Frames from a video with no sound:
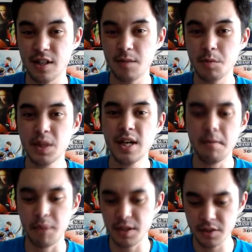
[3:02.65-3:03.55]
come
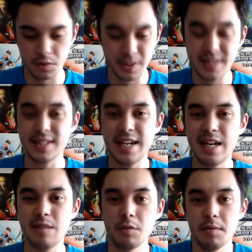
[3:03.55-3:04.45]
bundled with the
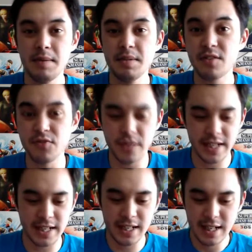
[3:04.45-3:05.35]
game, or maybe a
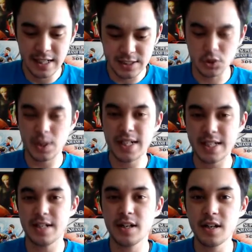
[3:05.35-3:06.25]
freaking
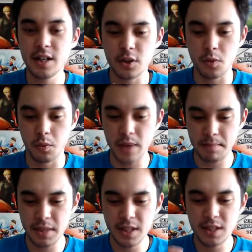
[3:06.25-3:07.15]
Joy-Con
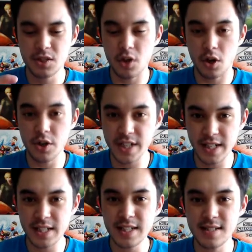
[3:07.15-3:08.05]
grip
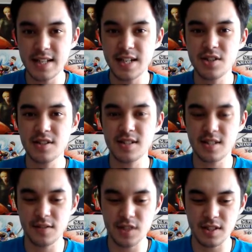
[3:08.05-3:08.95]
charging station
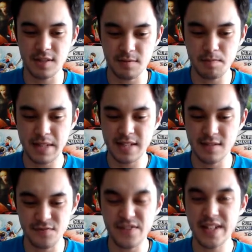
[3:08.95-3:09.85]
instead of just a piece
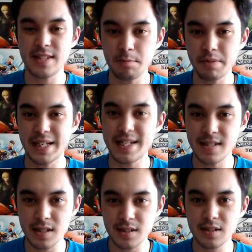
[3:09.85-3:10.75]
of fancy
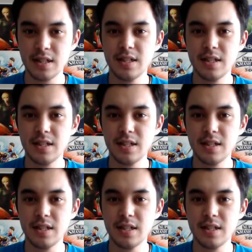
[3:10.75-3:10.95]
plastic.